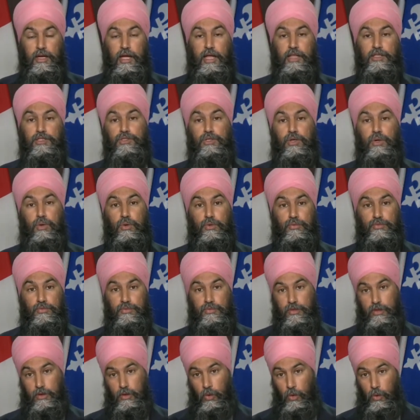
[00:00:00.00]
And so
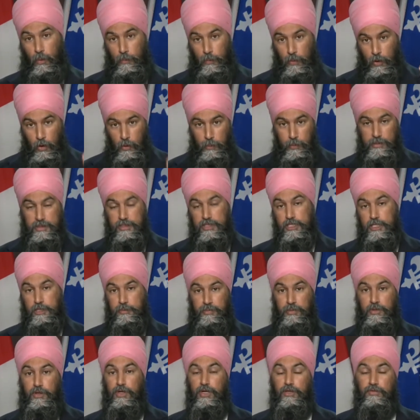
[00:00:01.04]
the whole purpose and
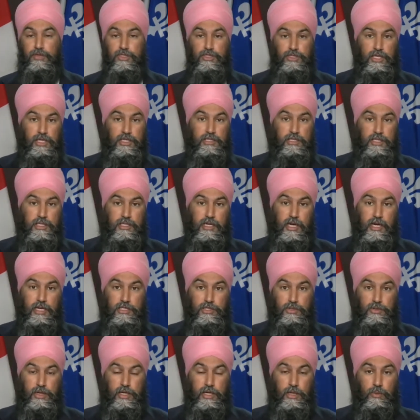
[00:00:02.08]
spirit of the GST
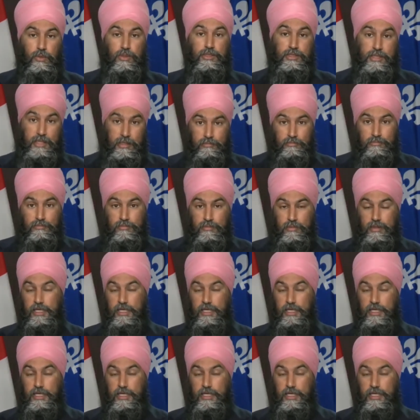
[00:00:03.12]
tax credit was to